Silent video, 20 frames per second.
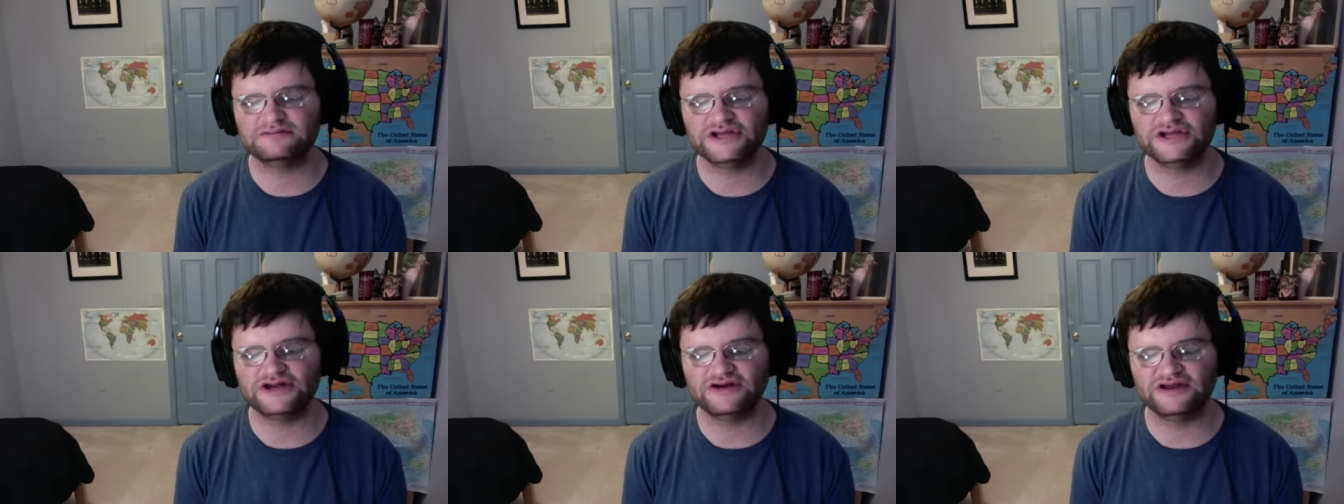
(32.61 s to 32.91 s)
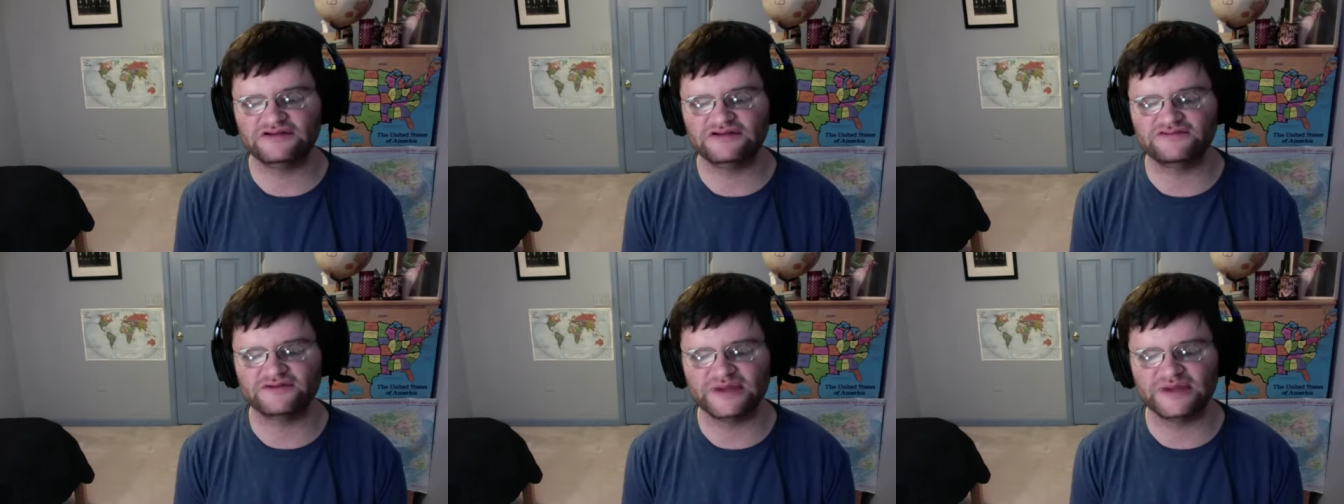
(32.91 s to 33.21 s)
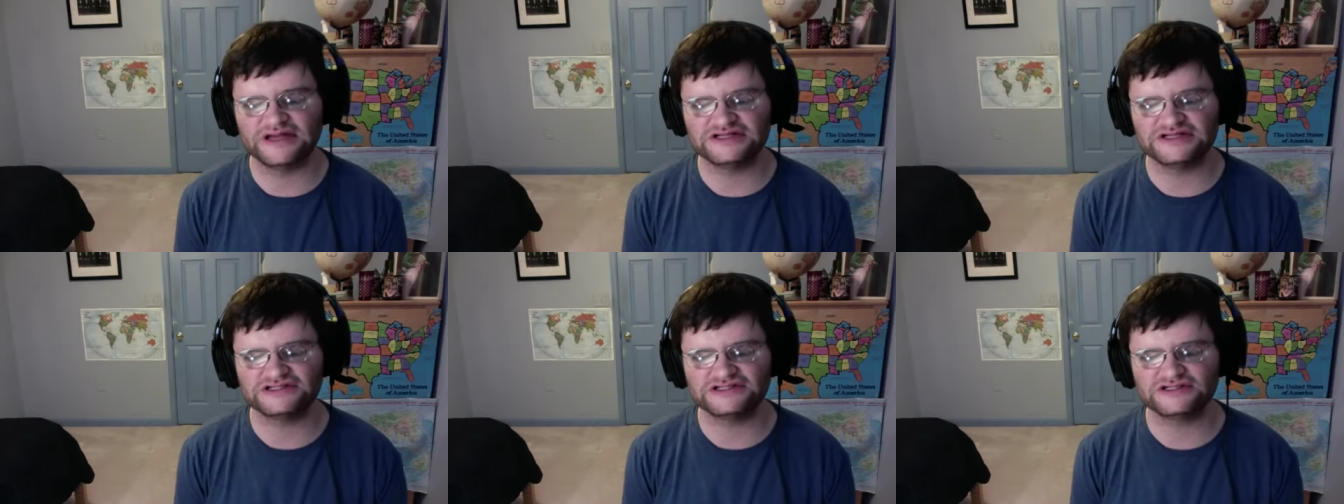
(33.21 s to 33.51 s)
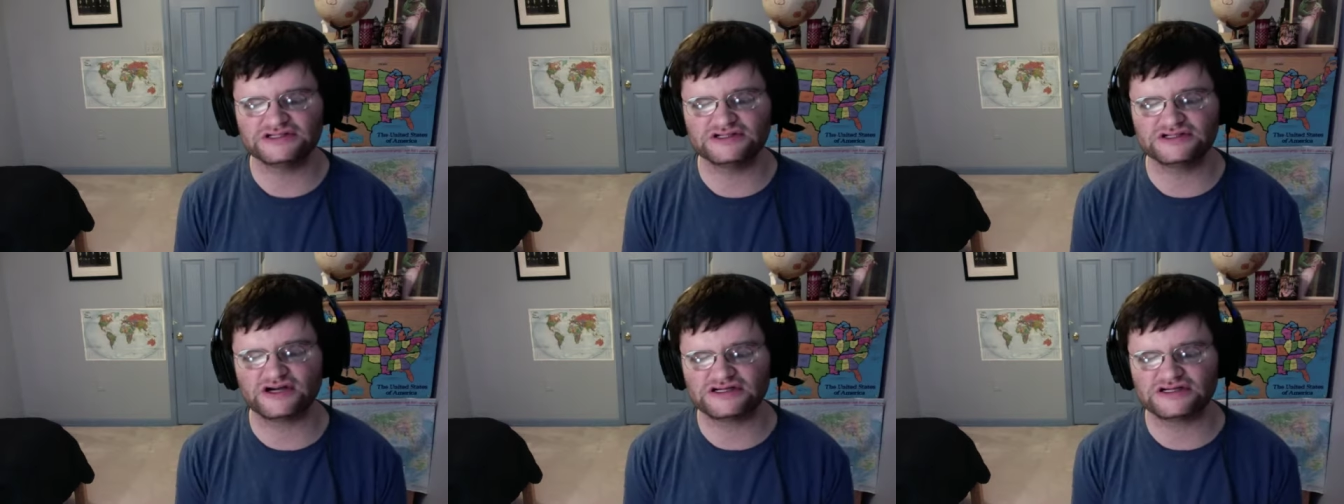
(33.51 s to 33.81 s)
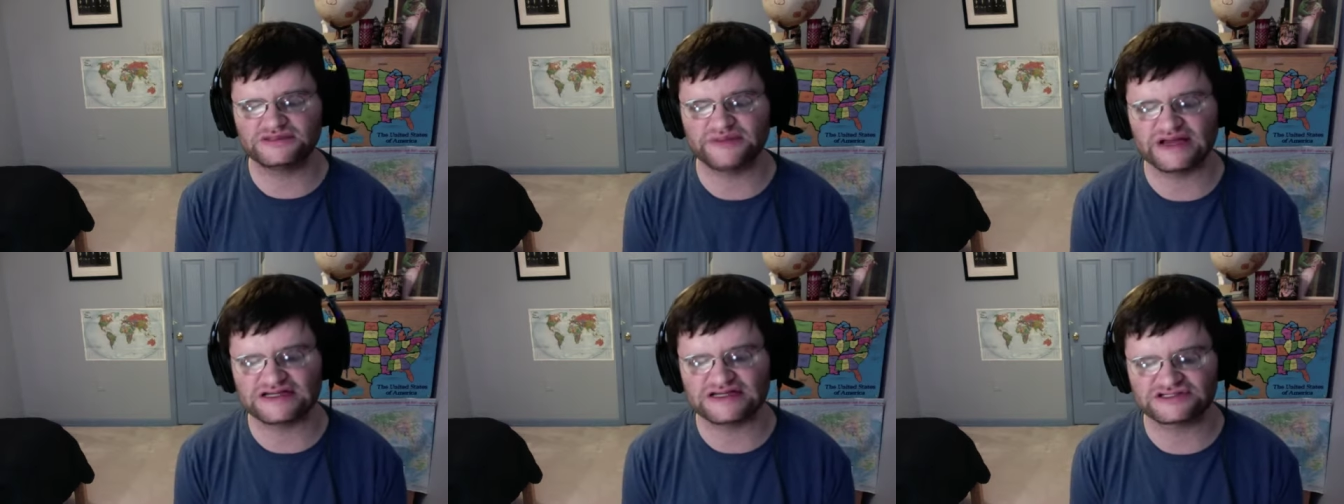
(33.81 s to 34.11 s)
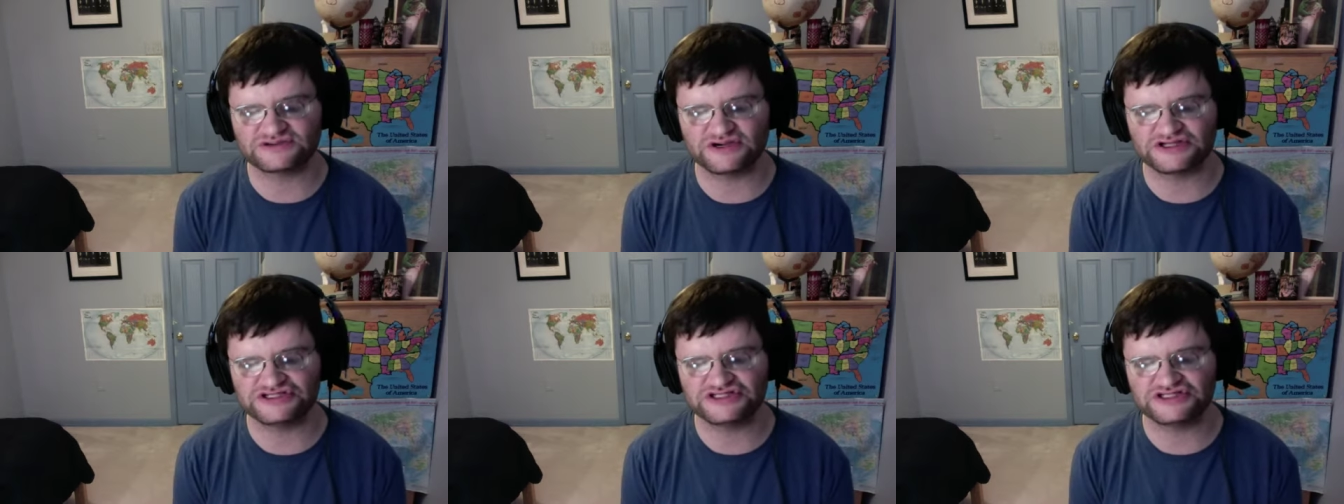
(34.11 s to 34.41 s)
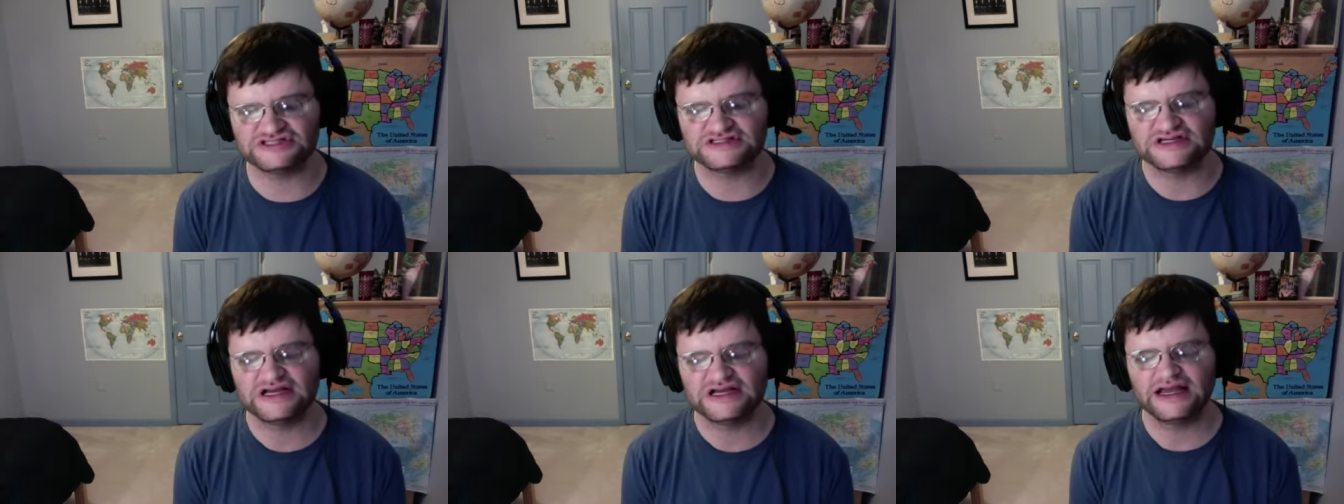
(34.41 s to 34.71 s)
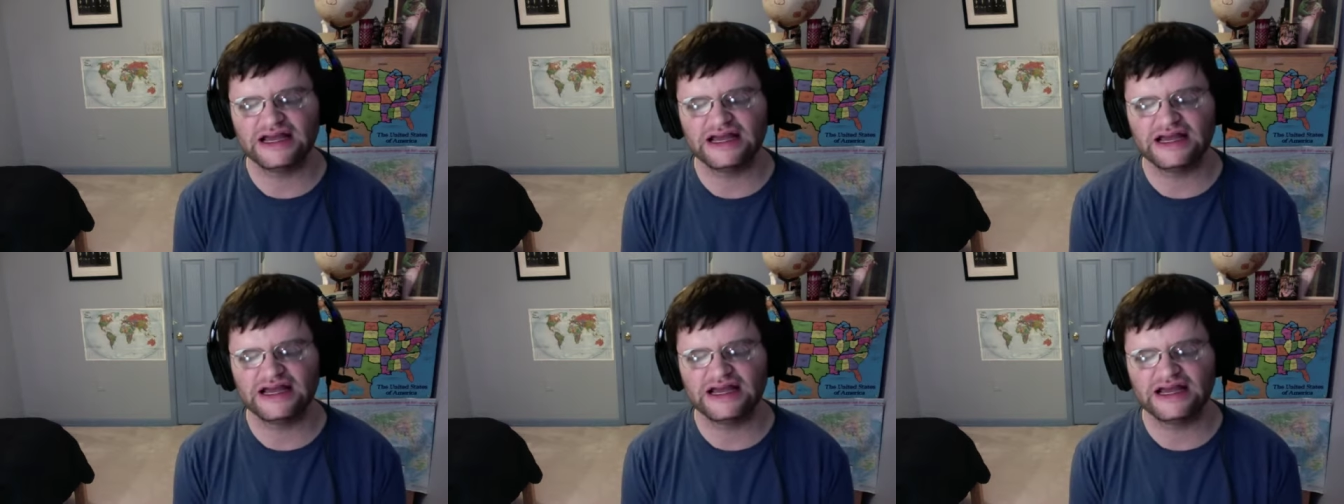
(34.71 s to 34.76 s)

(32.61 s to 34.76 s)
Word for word: you know, information, talk to me, ask questions,